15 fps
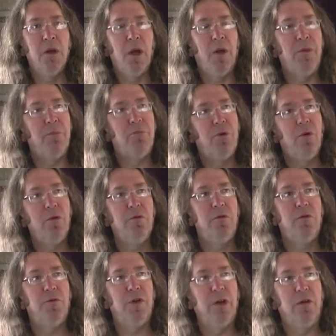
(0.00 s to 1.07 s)
And the
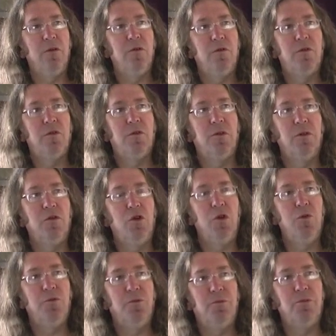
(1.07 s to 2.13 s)
bronze figures that
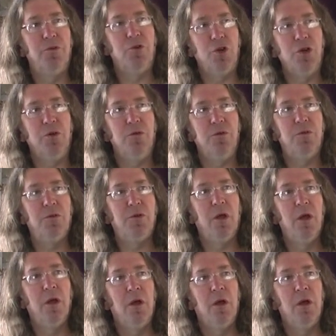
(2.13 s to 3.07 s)
you've produced